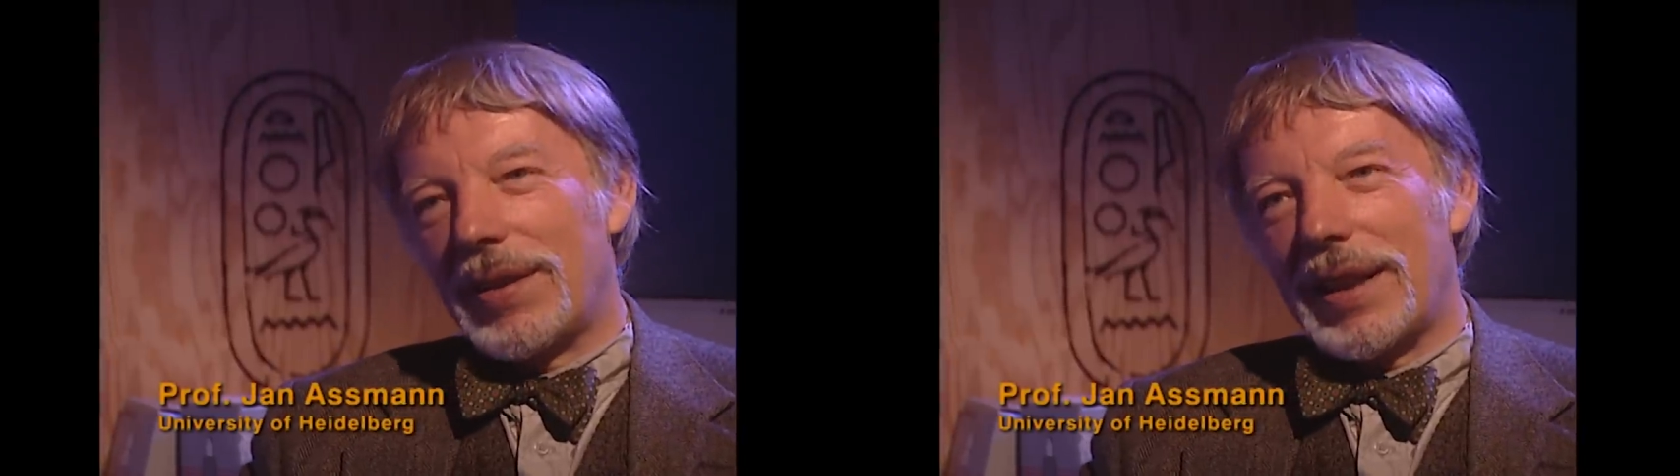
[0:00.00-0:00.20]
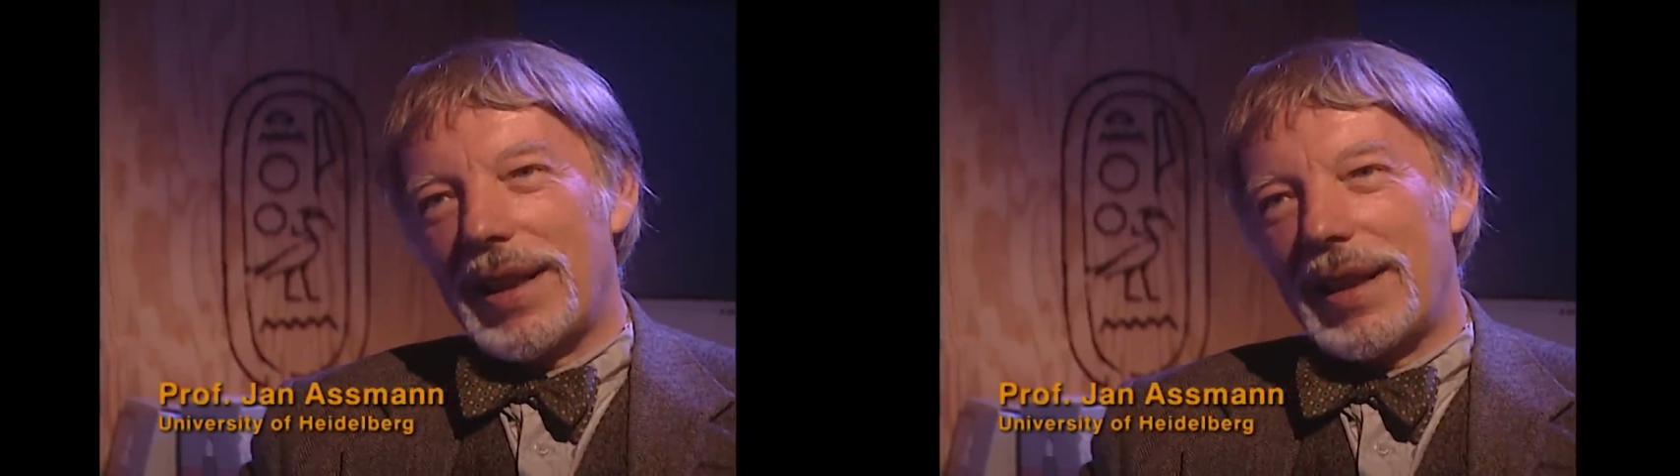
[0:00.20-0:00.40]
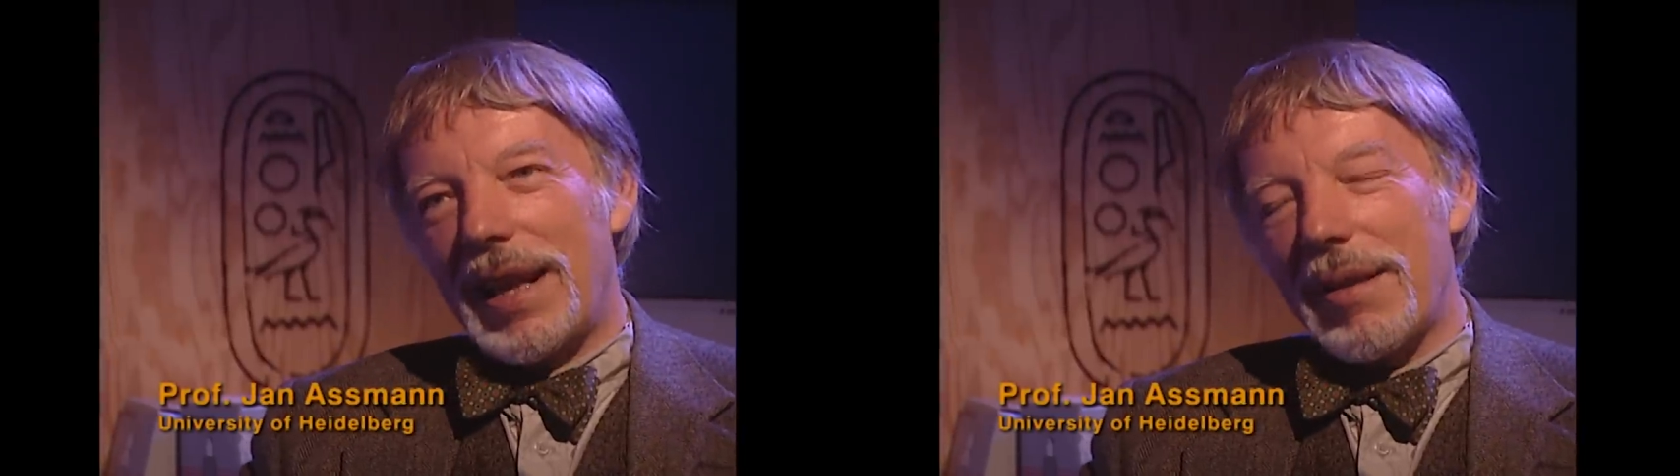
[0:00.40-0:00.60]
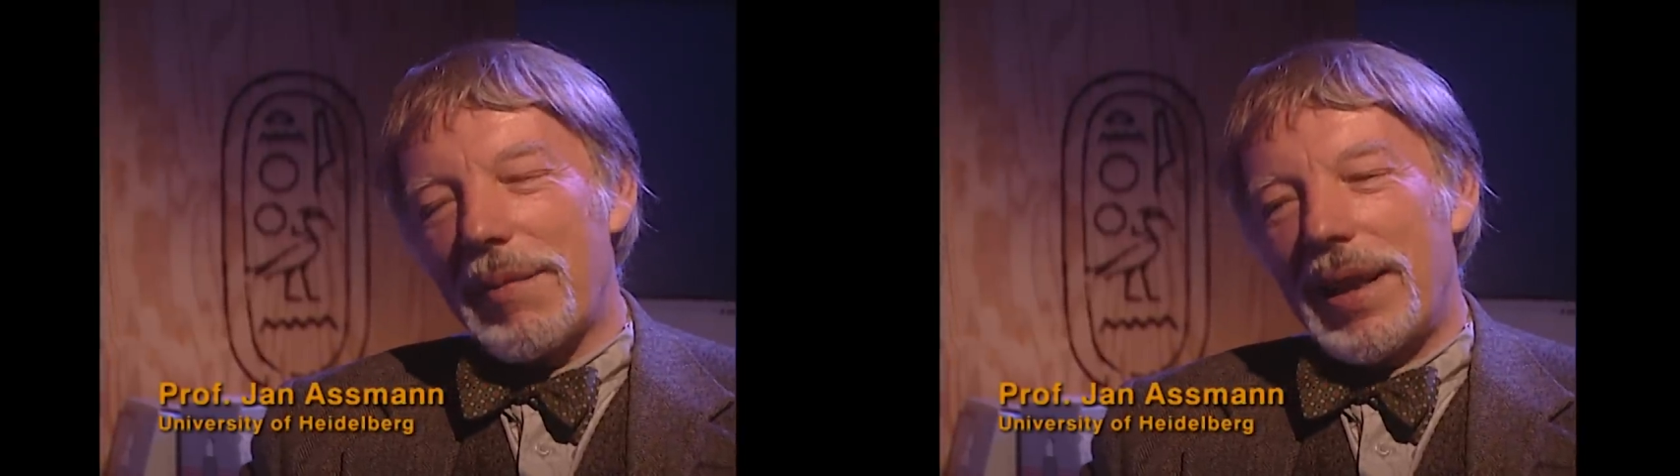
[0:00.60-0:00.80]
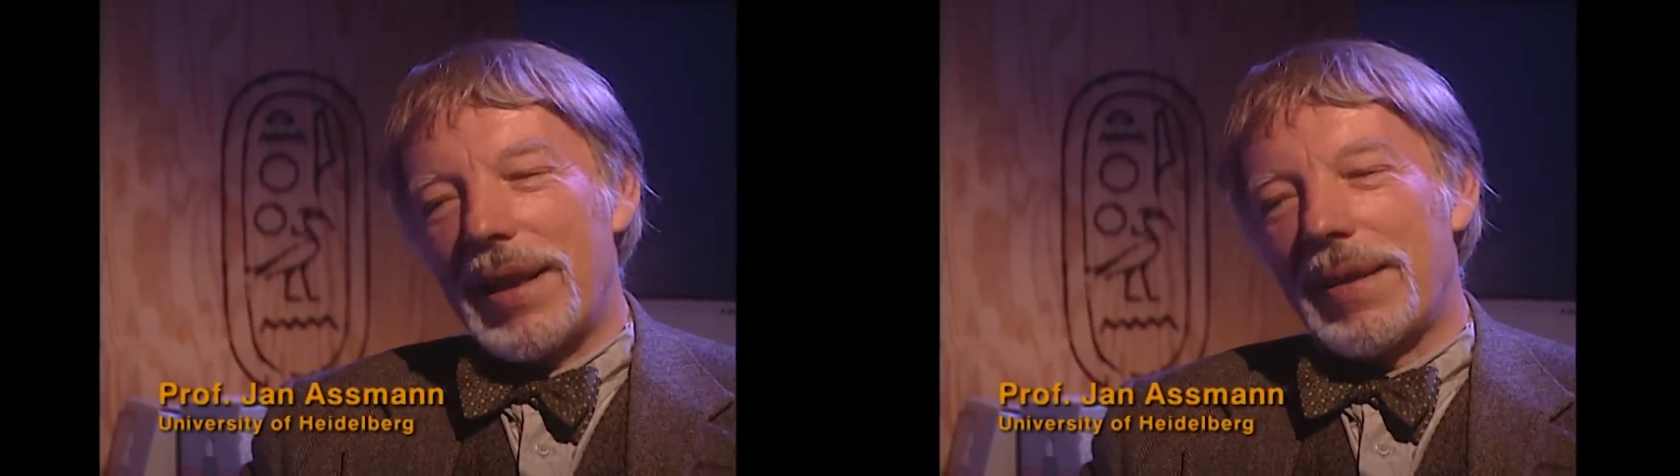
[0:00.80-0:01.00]
name was
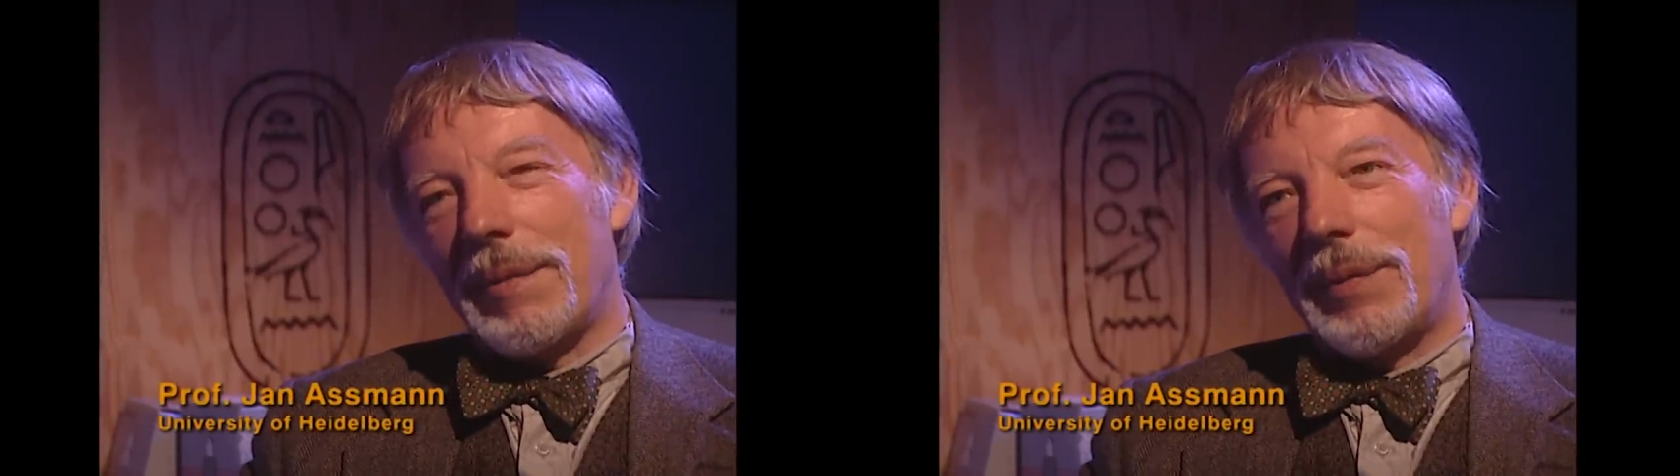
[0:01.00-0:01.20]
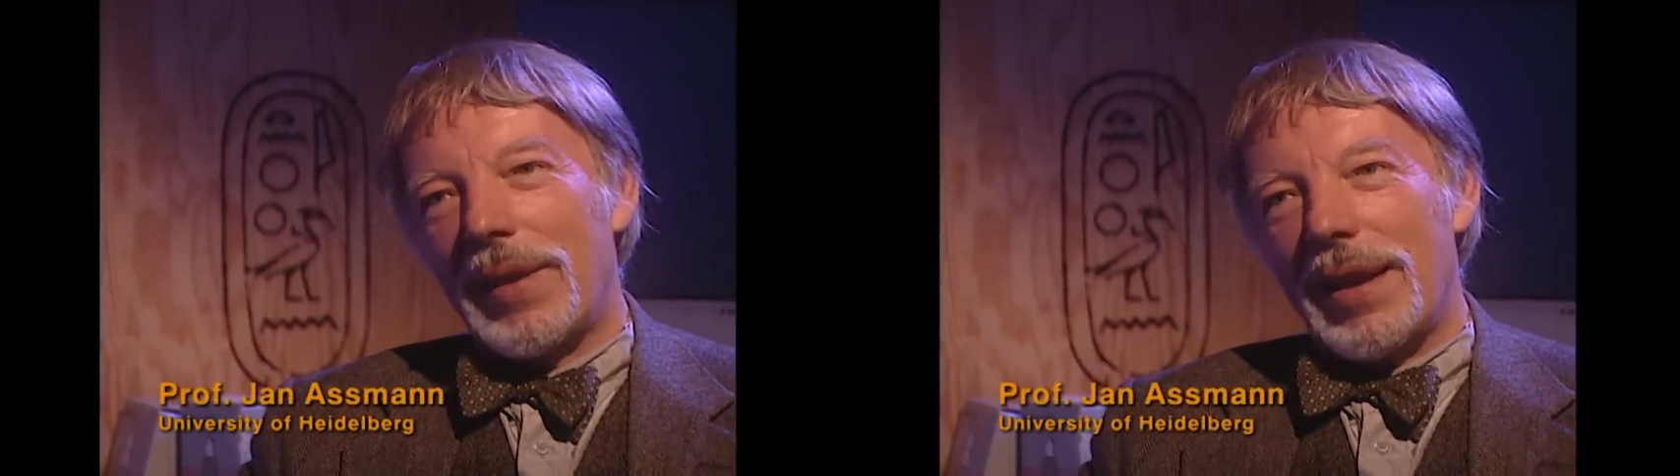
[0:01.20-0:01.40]
deleted from the